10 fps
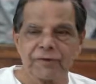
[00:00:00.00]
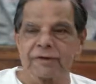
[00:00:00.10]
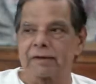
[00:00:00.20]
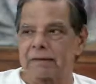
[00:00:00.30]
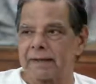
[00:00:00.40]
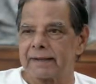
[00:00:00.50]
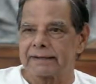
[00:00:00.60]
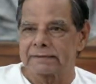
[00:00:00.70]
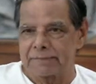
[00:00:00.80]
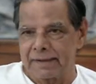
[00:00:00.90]
with
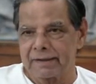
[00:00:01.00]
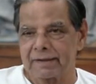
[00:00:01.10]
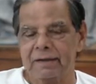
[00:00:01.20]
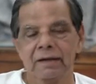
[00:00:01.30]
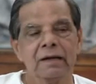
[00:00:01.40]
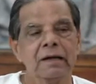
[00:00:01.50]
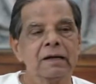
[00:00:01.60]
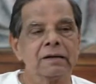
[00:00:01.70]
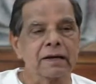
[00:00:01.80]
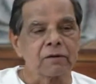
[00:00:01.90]
tremendous speed,
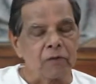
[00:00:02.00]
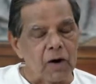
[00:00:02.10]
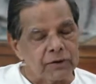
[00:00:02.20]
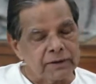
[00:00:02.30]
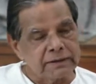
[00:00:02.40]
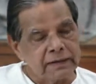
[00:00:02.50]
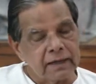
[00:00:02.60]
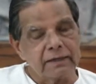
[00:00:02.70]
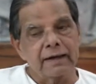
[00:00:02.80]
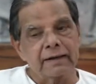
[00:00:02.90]
that what was
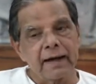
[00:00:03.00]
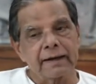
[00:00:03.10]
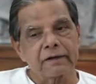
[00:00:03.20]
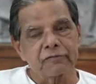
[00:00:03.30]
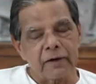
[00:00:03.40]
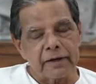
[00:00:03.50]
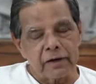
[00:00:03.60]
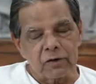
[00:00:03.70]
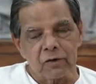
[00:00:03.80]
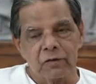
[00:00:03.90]
done in
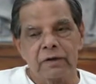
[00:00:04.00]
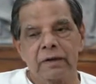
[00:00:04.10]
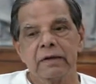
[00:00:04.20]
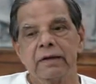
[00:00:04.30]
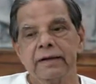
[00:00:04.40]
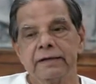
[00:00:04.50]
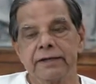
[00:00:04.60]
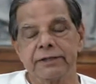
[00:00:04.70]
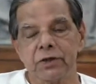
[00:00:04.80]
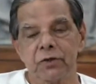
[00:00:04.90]
1942 is
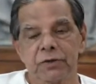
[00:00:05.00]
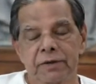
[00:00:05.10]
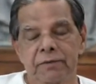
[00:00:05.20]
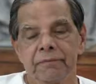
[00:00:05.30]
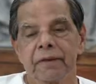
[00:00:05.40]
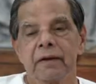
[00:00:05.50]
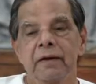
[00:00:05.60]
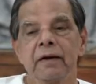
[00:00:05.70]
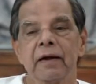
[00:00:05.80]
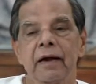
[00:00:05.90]
achieved
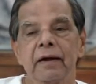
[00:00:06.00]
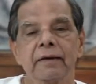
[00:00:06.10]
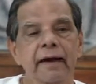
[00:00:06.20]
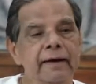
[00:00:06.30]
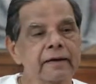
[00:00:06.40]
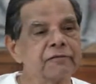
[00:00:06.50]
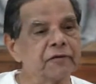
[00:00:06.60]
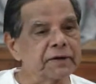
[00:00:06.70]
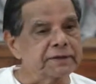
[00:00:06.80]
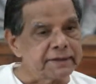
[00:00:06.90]
in
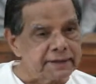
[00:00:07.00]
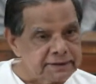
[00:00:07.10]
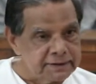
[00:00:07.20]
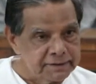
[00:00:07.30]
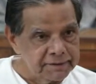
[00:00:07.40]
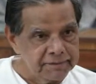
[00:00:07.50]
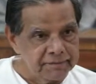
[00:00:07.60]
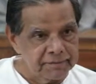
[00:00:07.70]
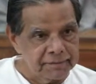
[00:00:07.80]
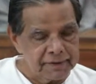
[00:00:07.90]
1956.
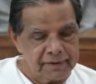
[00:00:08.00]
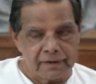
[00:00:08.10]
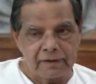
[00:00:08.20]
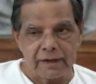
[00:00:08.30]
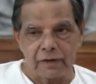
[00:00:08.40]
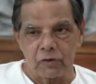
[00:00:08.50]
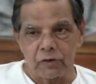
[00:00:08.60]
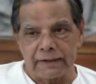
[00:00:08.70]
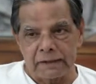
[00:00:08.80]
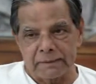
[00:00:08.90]
That
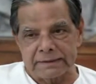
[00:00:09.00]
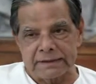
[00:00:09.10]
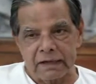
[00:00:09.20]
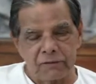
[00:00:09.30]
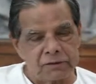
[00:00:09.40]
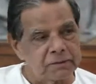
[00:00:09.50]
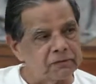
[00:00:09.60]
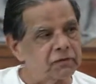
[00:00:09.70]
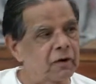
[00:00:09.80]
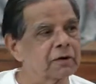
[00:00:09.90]
yogi tapasya was
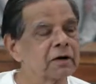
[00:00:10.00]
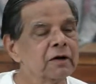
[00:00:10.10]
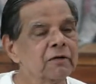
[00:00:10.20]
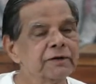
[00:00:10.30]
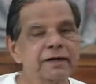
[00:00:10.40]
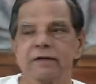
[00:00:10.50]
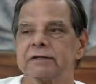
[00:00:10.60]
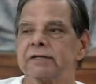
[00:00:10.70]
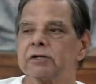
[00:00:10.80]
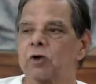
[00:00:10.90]
performed within
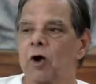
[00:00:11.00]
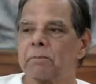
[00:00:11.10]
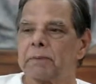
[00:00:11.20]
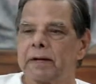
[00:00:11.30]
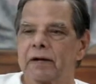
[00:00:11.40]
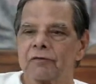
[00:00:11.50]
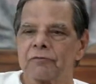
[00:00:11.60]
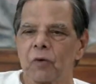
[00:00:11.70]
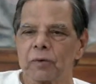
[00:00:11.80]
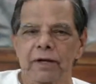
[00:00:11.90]
such a short period
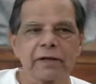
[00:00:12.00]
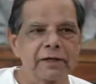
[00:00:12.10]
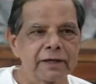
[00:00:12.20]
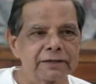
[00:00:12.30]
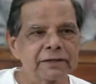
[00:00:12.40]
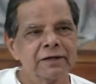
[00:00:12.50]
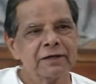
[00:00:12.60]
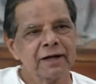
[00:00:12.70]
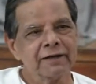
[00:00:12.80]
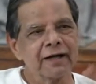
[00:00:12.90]
of 14 years
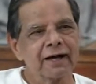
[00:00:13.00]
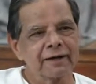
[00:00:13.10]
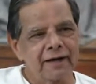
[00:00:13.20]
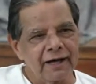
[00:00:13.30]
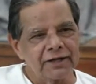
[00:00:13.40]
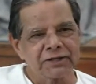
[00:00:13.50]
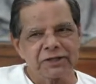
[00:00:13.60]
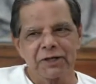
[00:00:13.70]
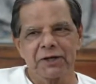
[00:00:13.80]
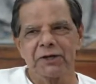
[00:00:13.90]
in the entire
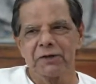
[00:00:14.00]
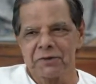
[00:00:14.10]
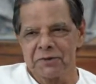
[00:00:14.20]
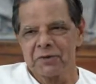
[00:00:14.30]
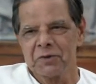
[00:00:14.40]
history